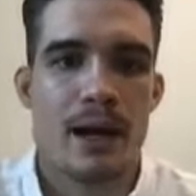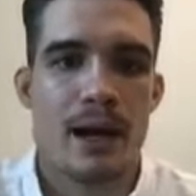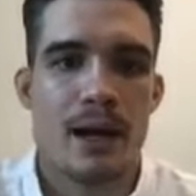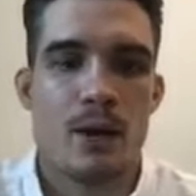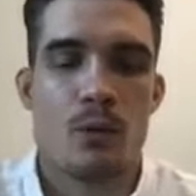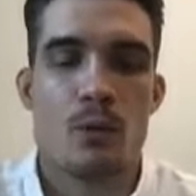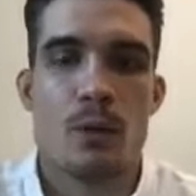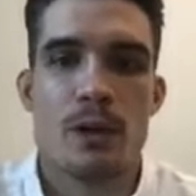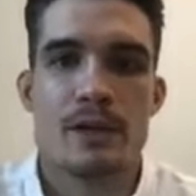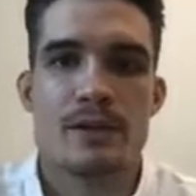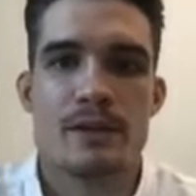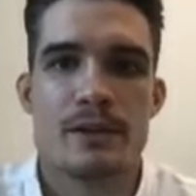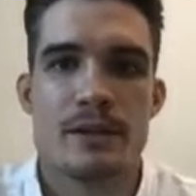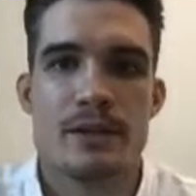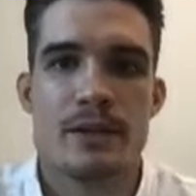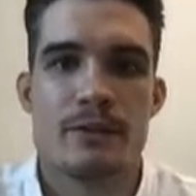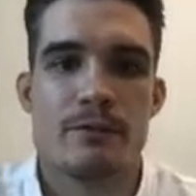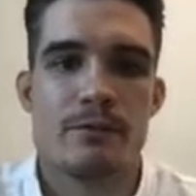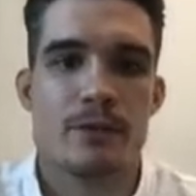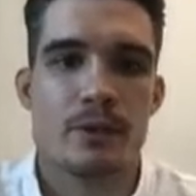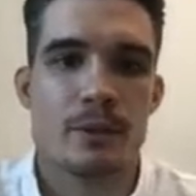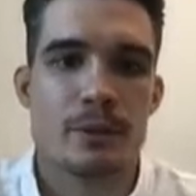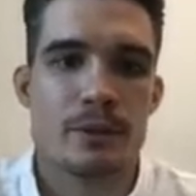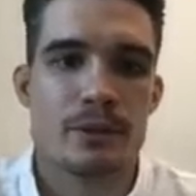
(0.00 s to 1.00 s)
Western
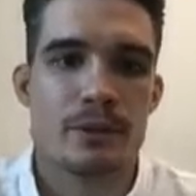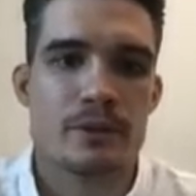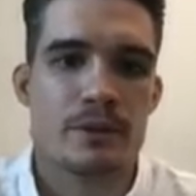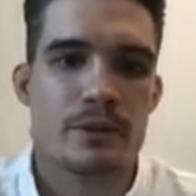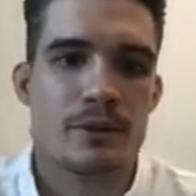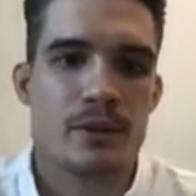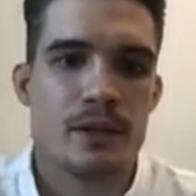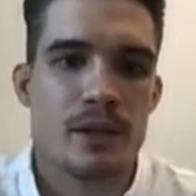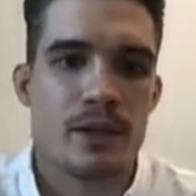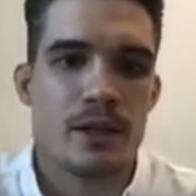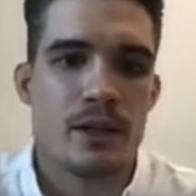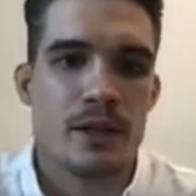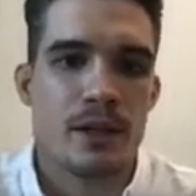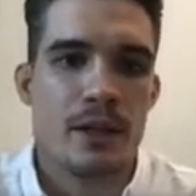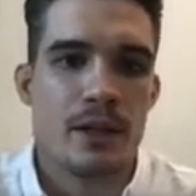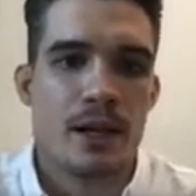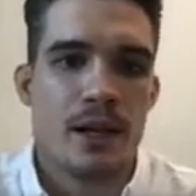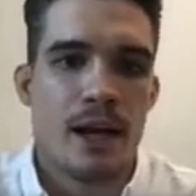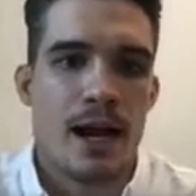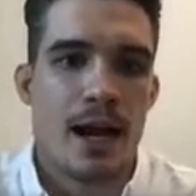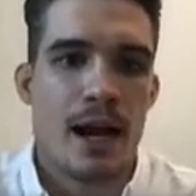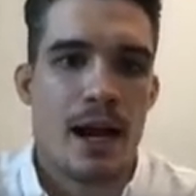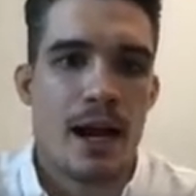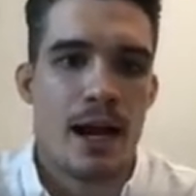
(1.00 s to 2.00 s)
influence.
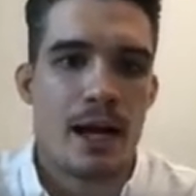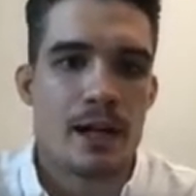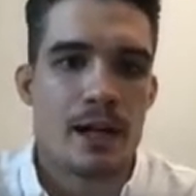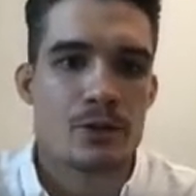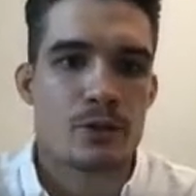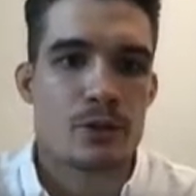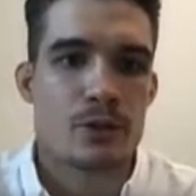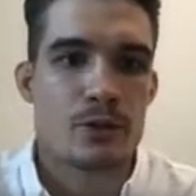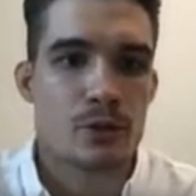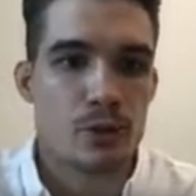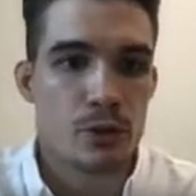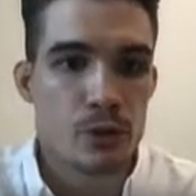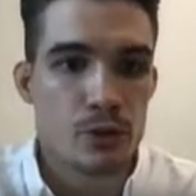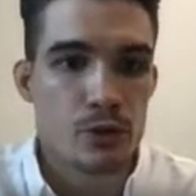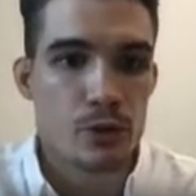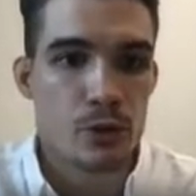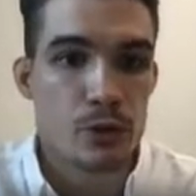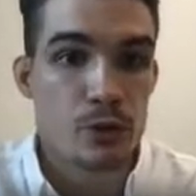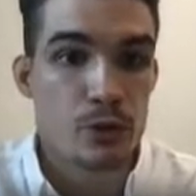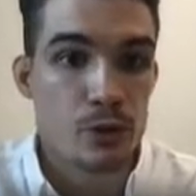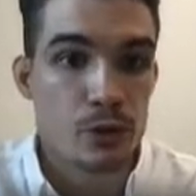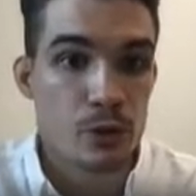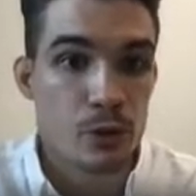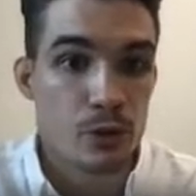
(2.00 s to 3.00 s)
So Sun
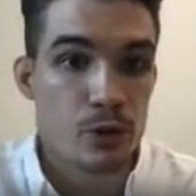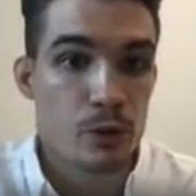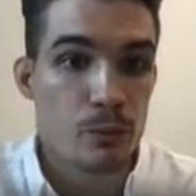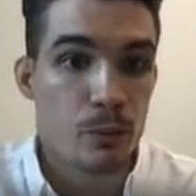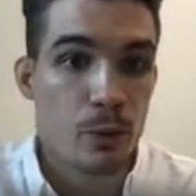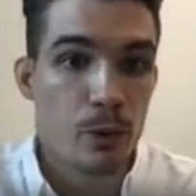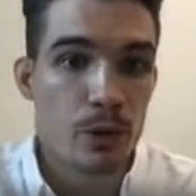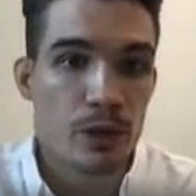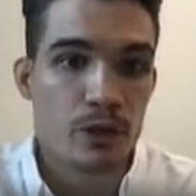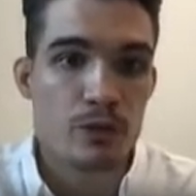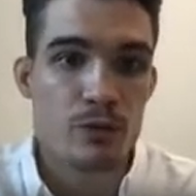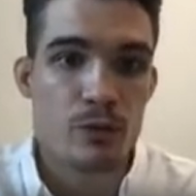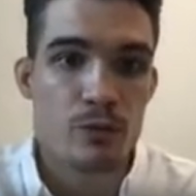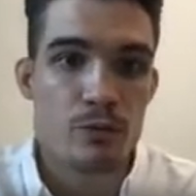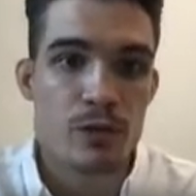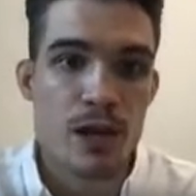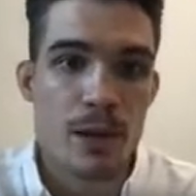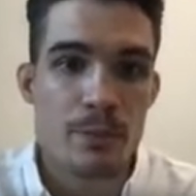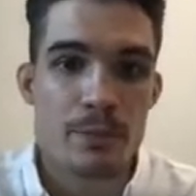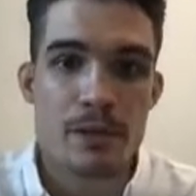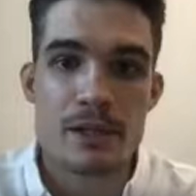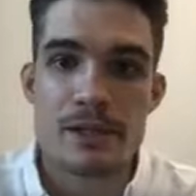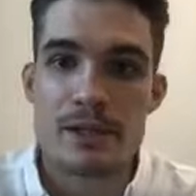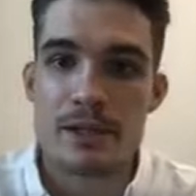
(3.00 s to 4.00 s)
drew supporters from
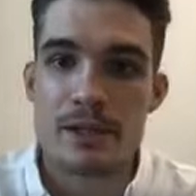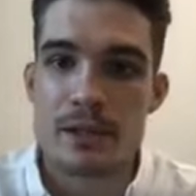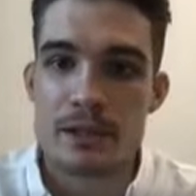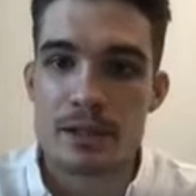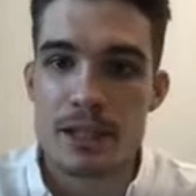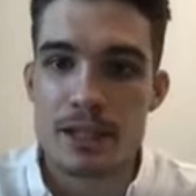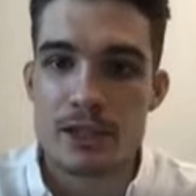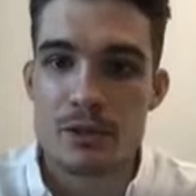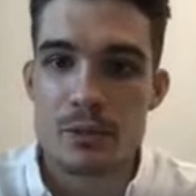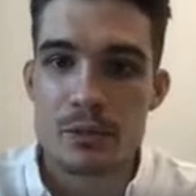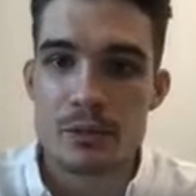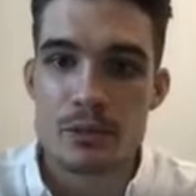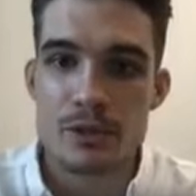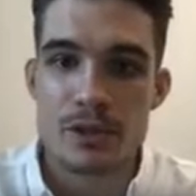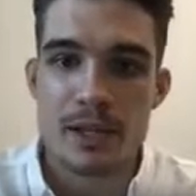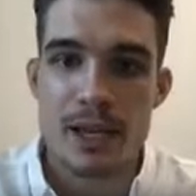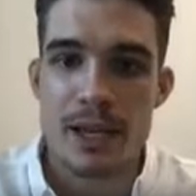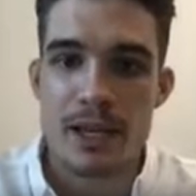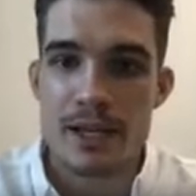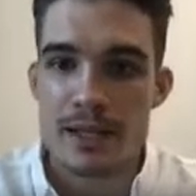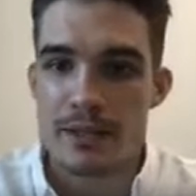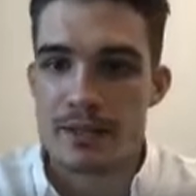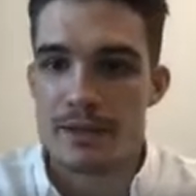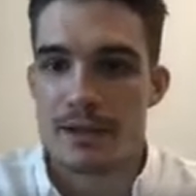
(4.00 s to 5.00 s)
Japanese intellectuals. Okay,
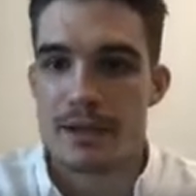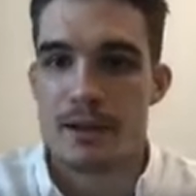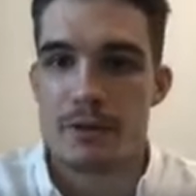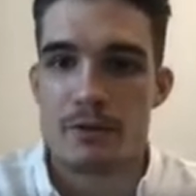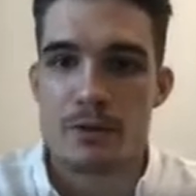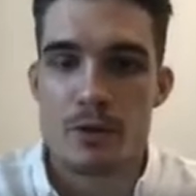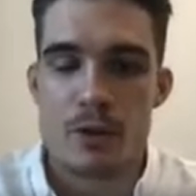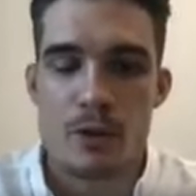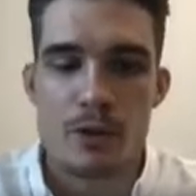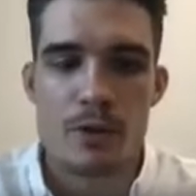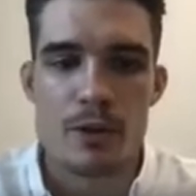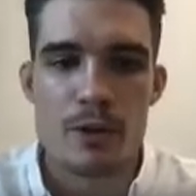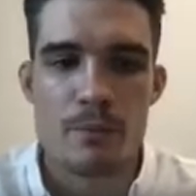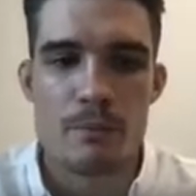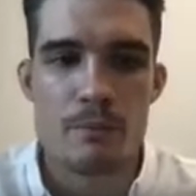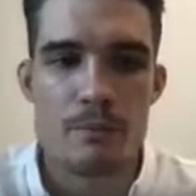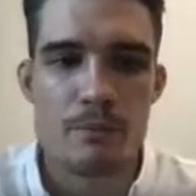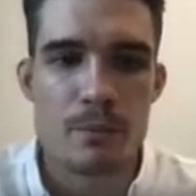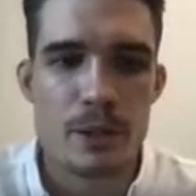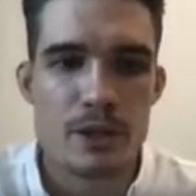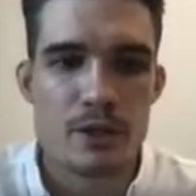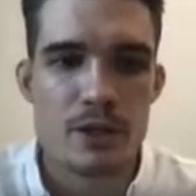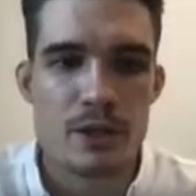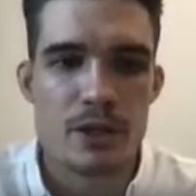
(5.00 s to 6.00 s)
you can see a few of them
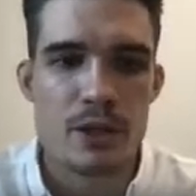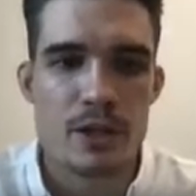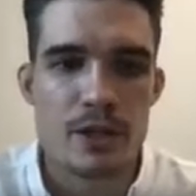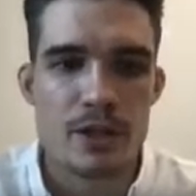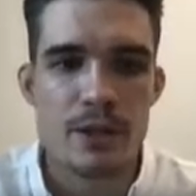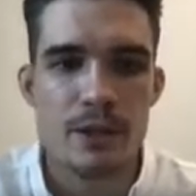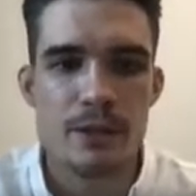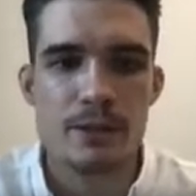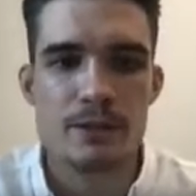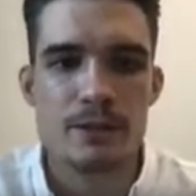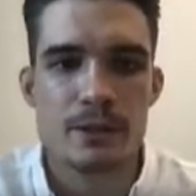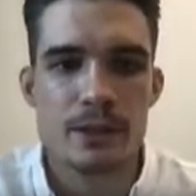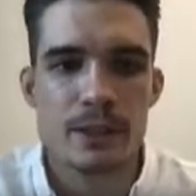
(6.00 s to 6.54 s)
pictured here.